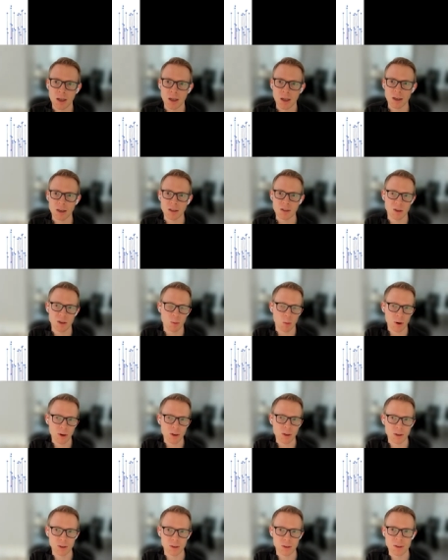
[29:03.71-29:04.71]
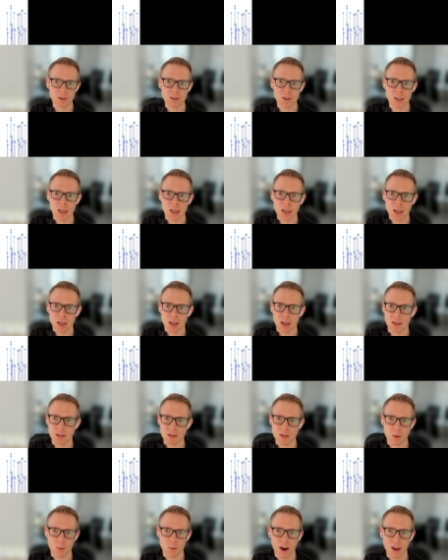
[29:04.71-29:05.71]
uh, in some workloads.
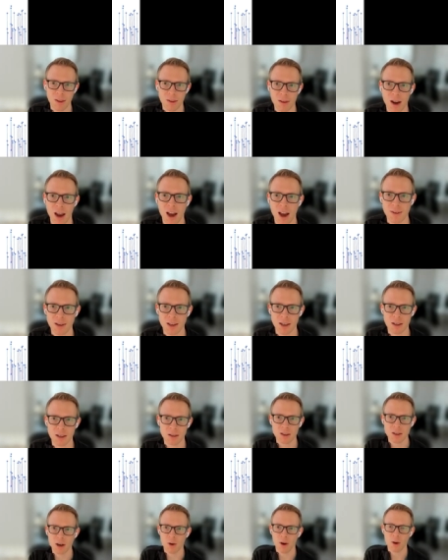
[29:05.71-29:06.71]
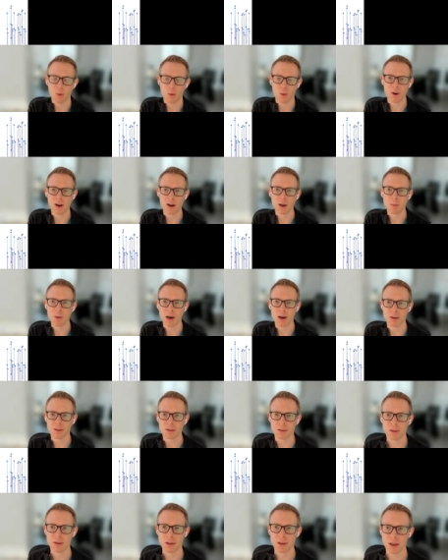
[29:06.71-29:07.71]
And so rather than having you know I worry
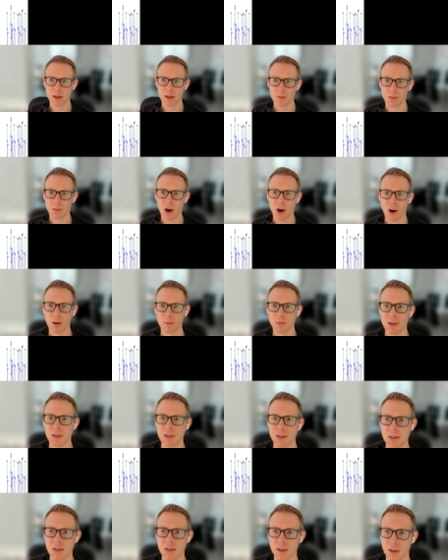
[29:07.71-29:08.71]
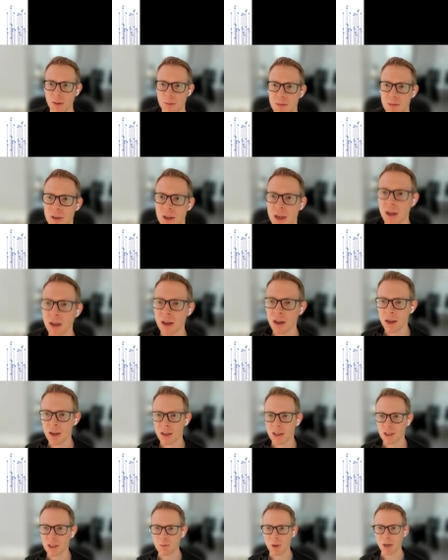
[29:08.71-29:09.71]
about um, columnar systems
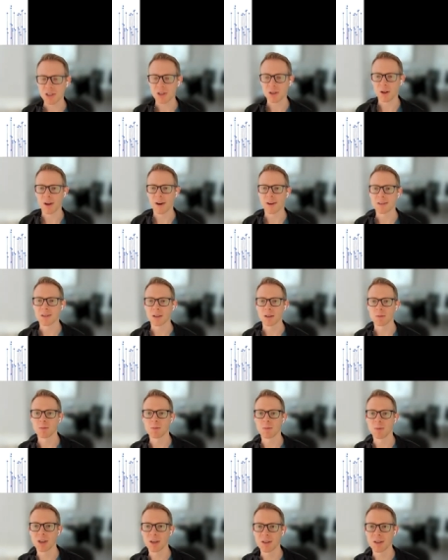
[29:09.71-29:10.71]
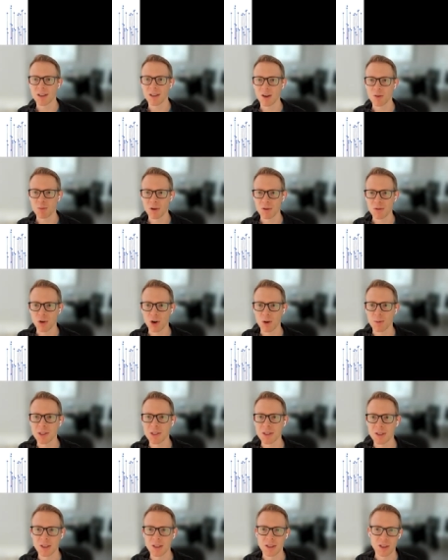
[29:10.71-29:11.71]
specializing because they have
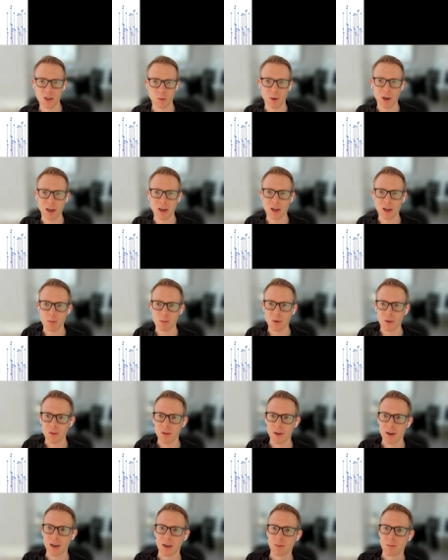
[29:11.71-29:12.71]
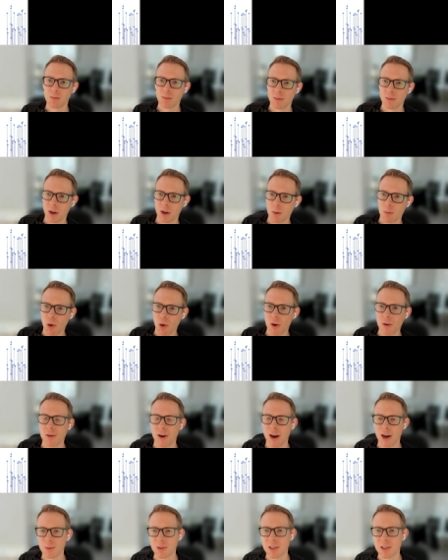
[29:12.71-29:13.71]
performance needs and we end up with like you know more
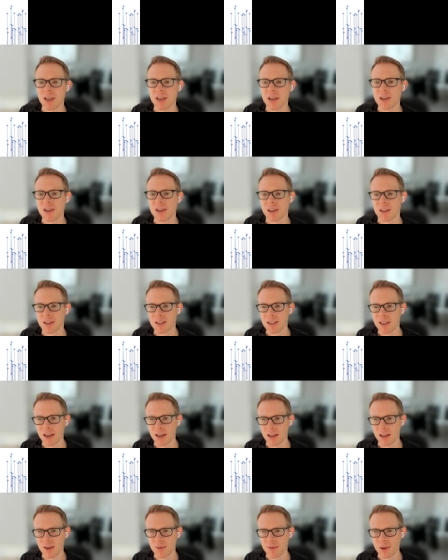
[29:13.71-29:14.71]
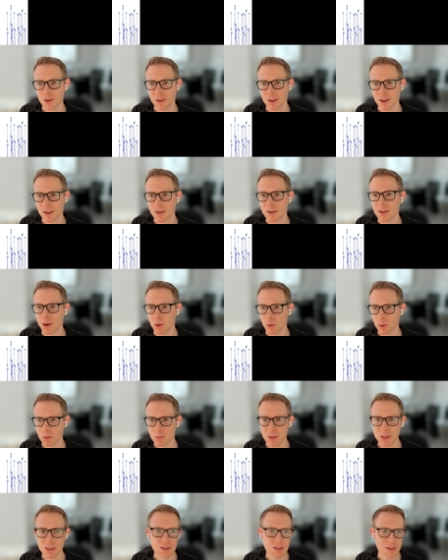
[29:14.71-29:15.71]
fragmentation at the data level than than would
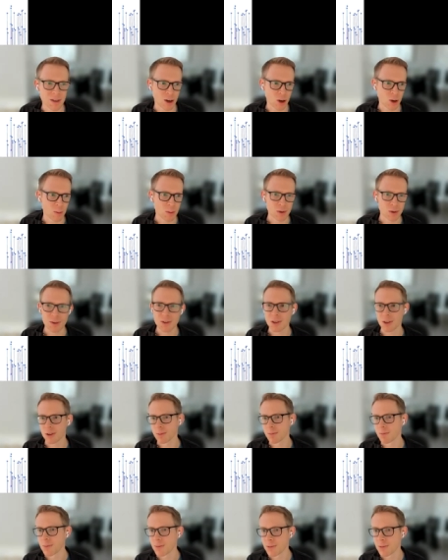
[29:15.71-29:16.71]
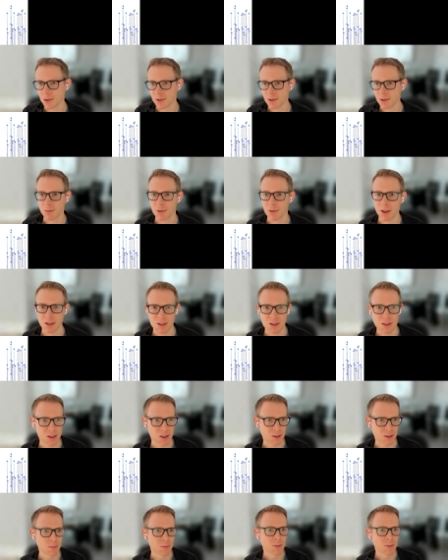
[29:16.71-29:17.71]
be desirable so so some things
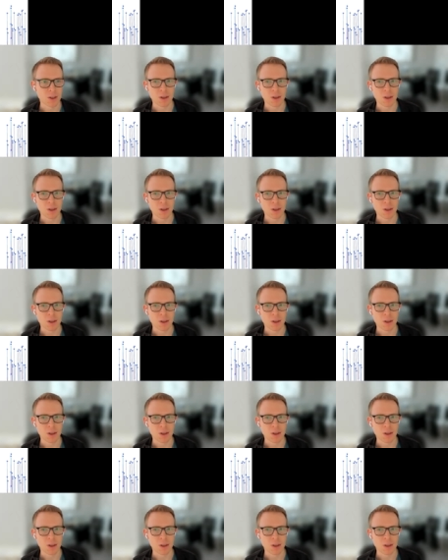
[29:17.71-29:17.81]
to